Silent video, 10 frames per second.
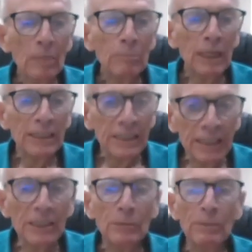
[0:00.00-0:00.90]
But I
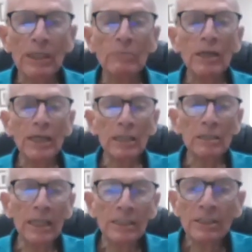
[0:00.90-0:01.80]
did spend my
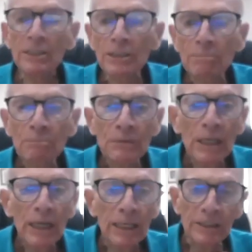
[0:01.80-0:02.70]
adolescence
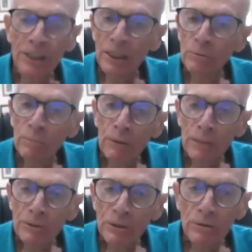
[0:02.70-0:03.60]
at a Jesuit
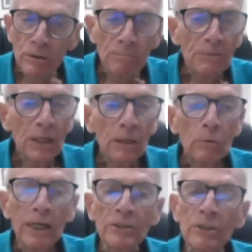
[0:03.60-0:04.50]
prep school
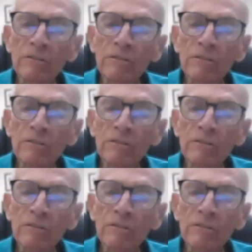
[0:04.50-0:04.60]
where I took